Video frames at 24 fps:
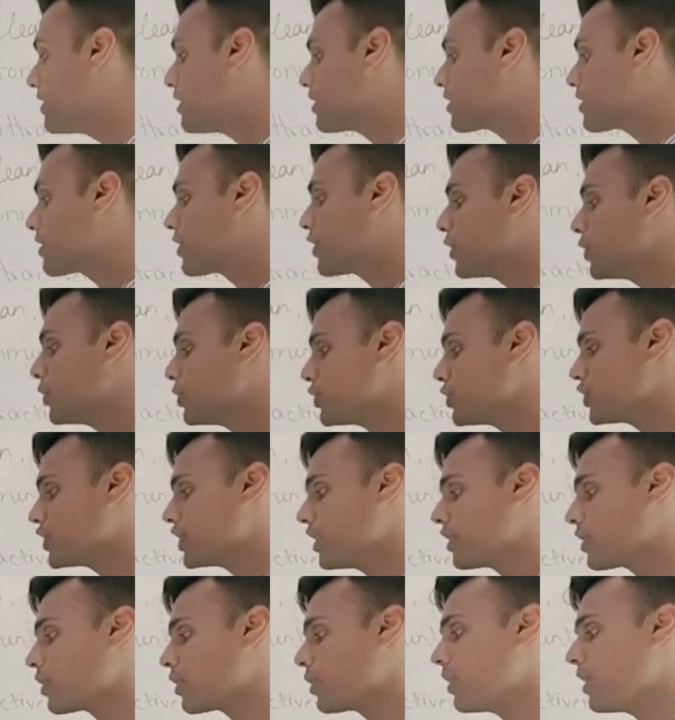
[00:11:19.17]
a
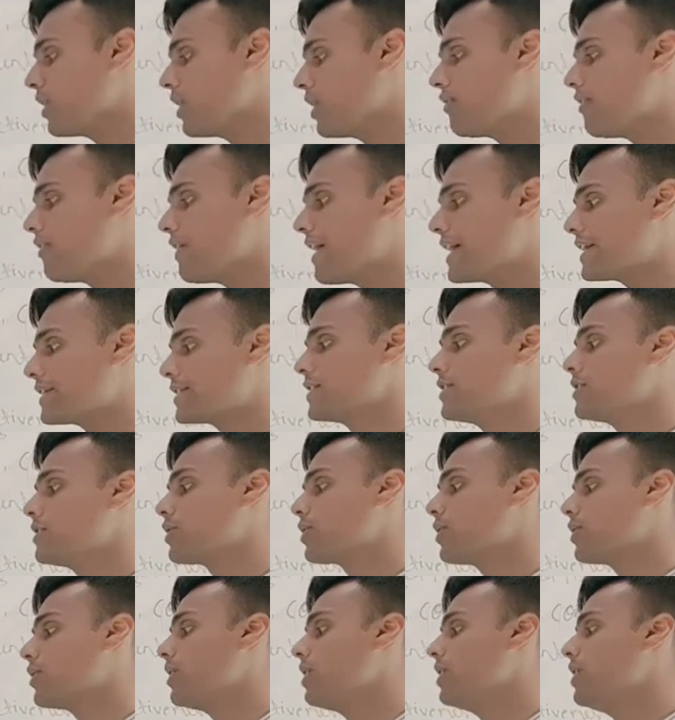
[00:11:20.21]
crucial role, a vital
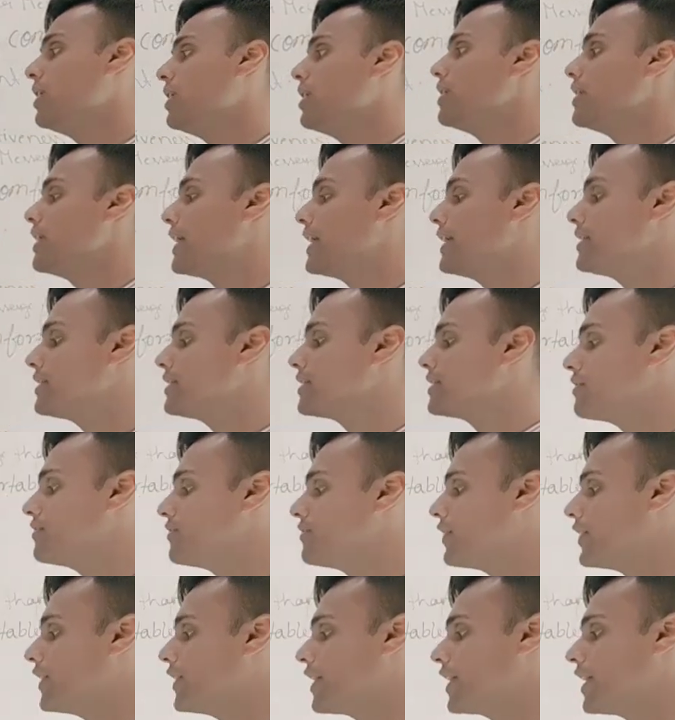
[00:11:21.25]
role in
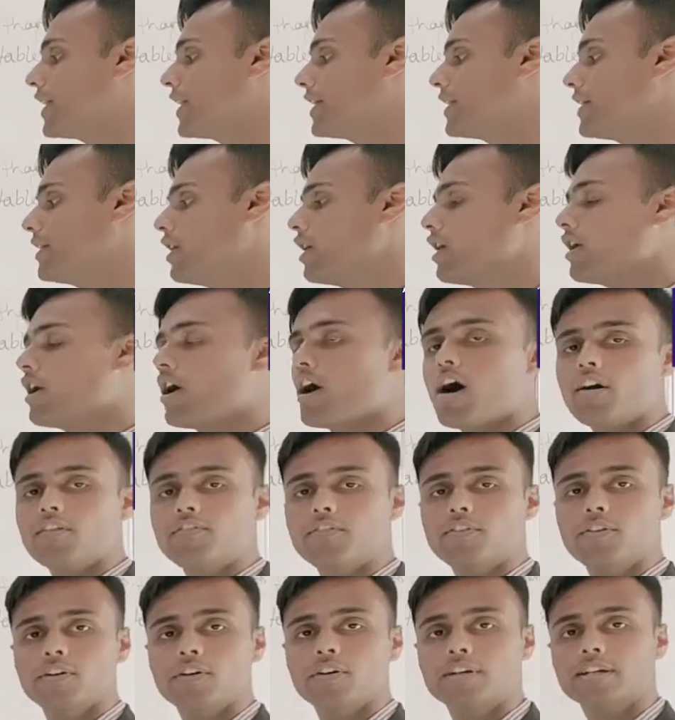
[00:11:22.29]
comforting
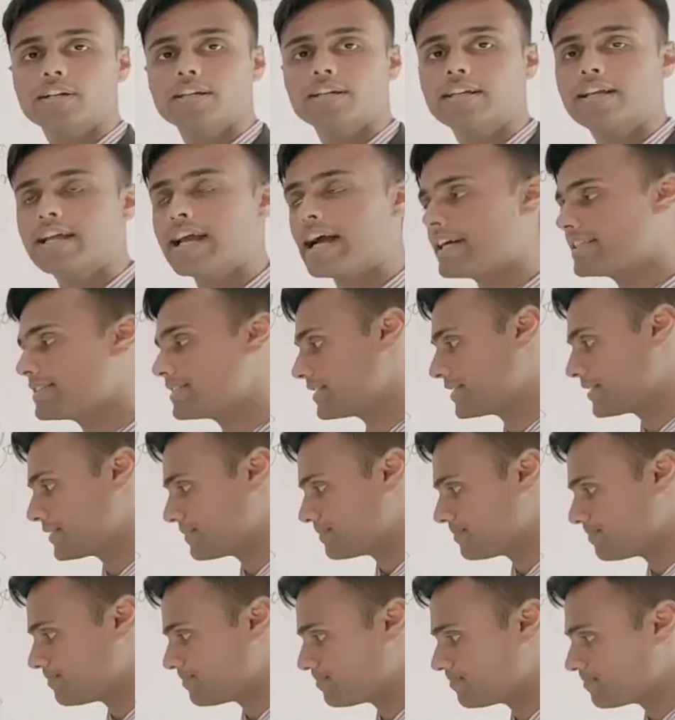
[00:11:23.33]
of guests.
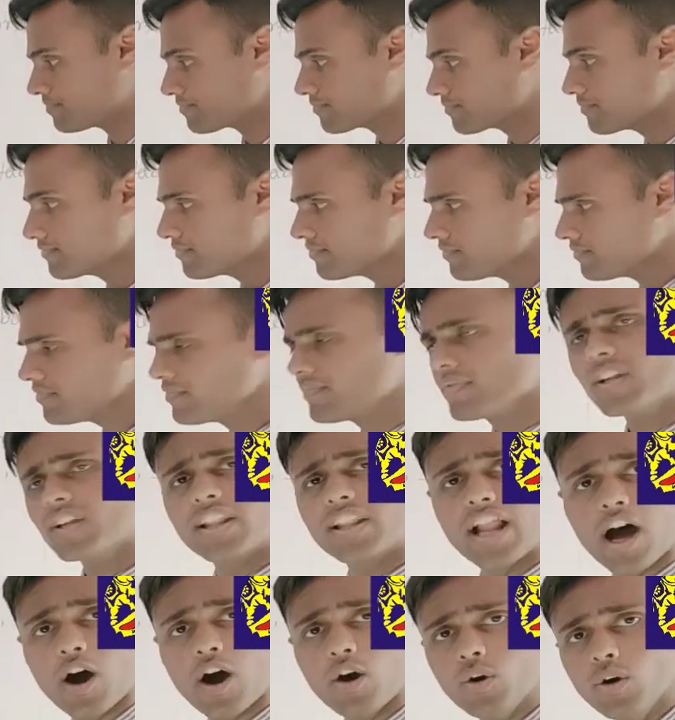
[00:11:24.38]

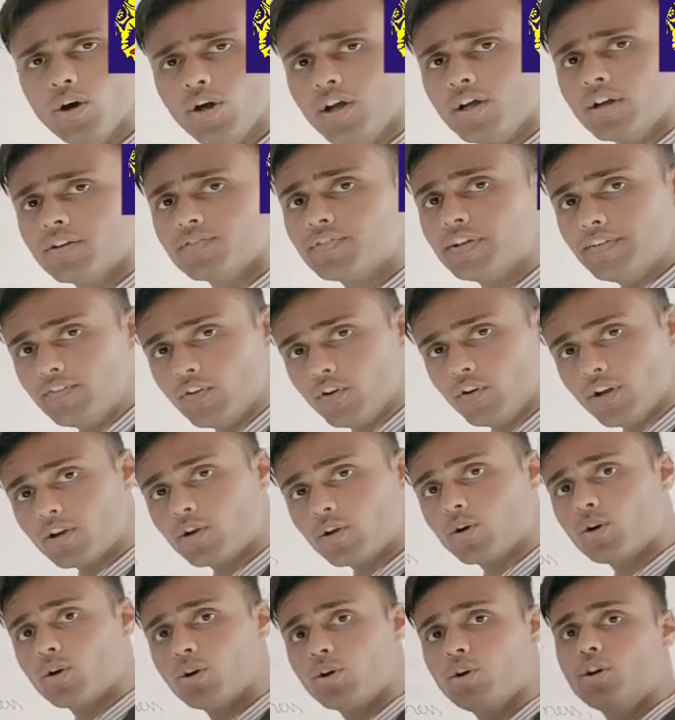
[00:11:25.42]
Now we will
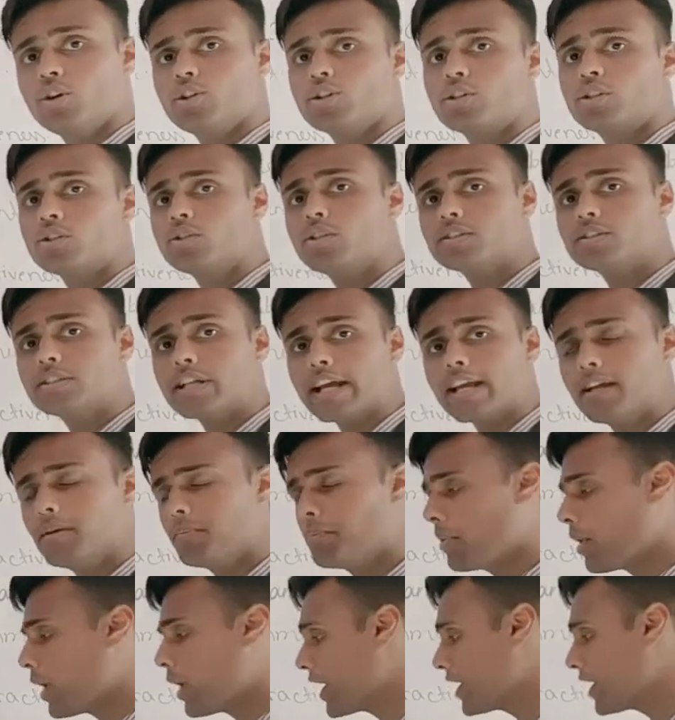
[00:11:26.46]
go to the
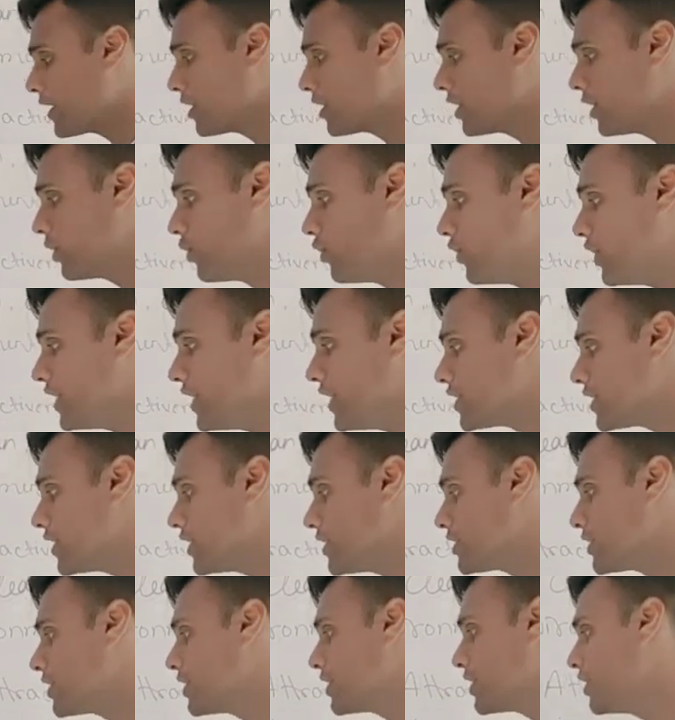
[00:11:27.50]
second point, which
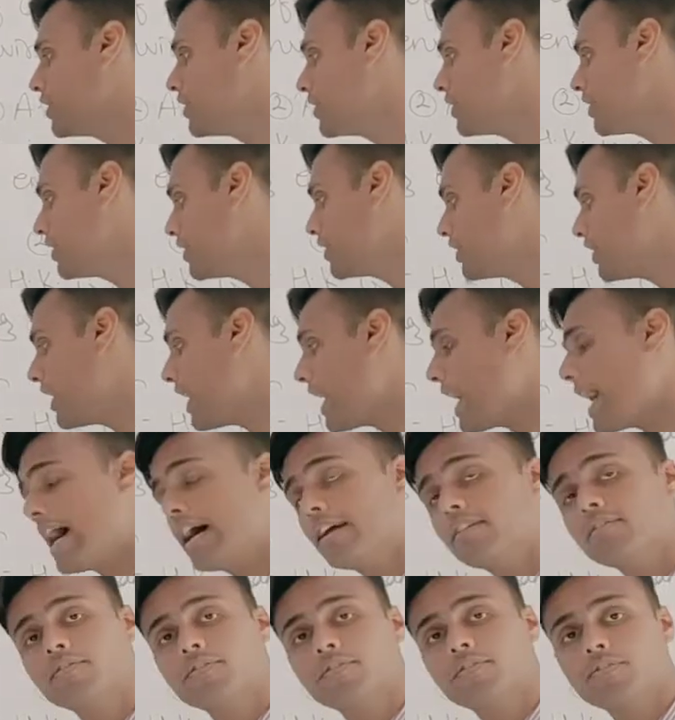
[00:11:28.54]
is
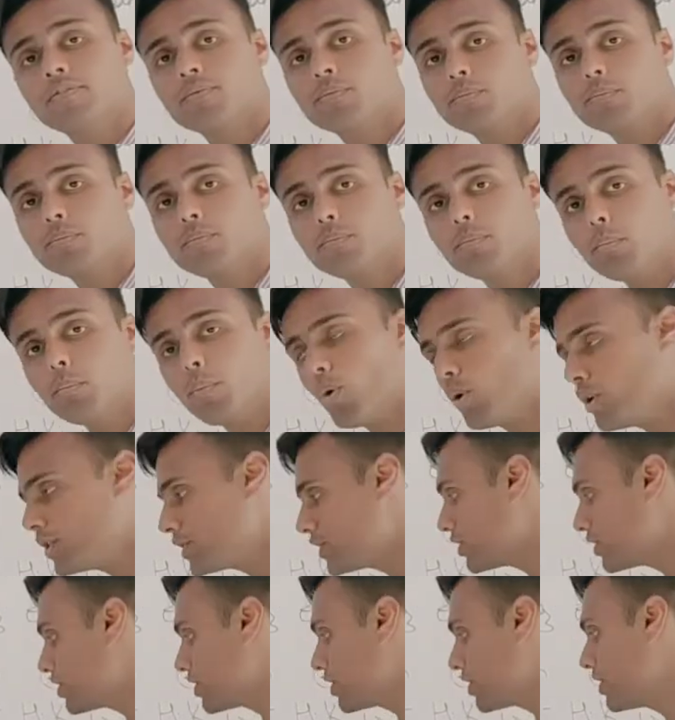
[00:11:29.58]
and
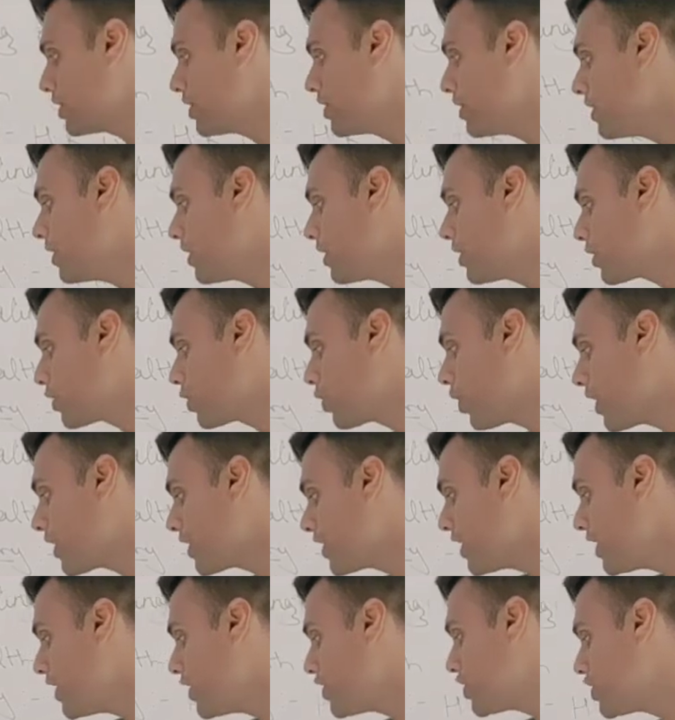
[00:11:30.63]
most
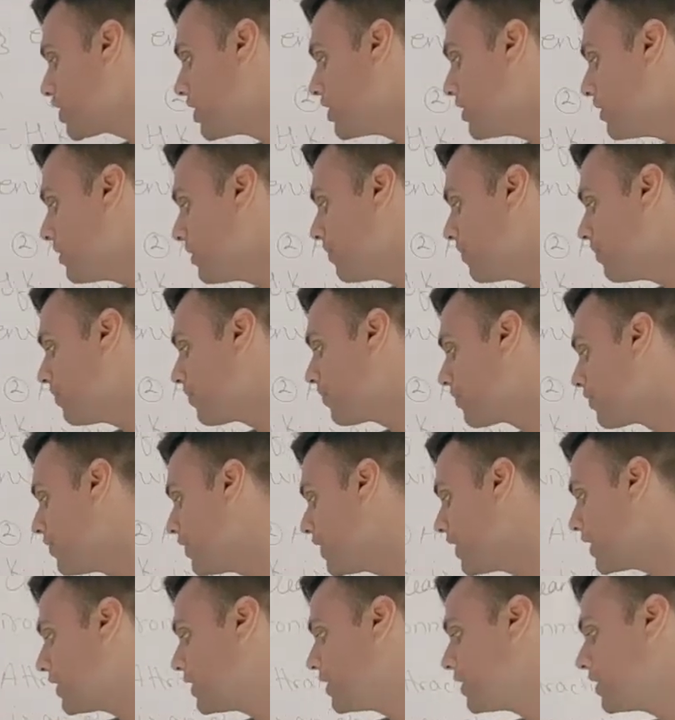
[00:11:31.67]
coordination
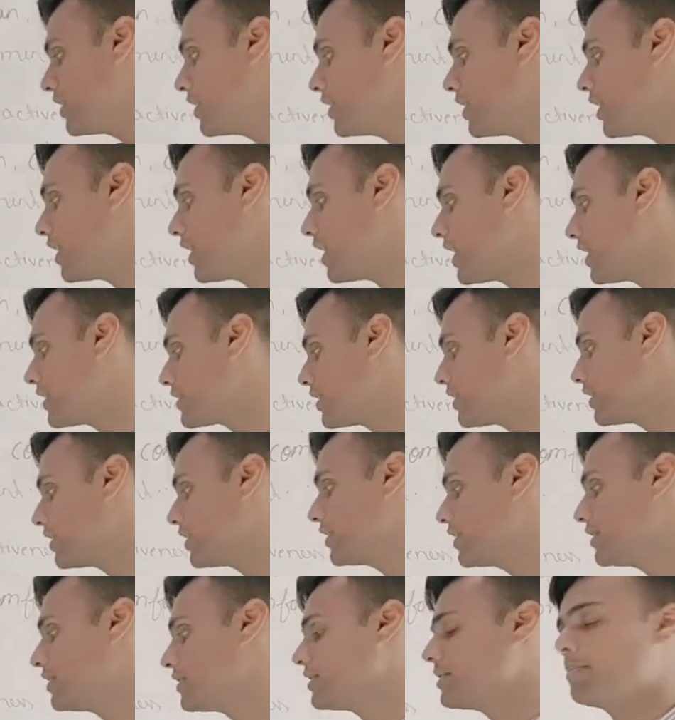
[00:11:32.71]
with
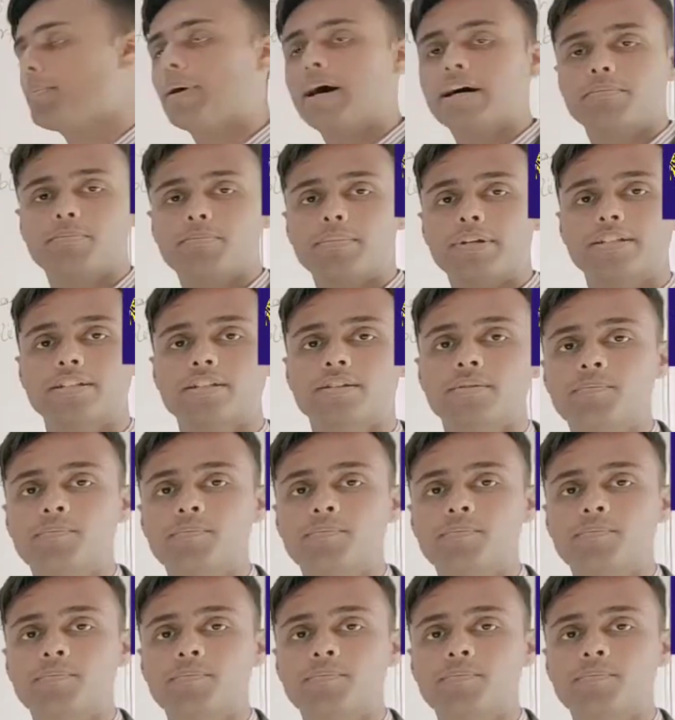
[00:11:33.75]
other department.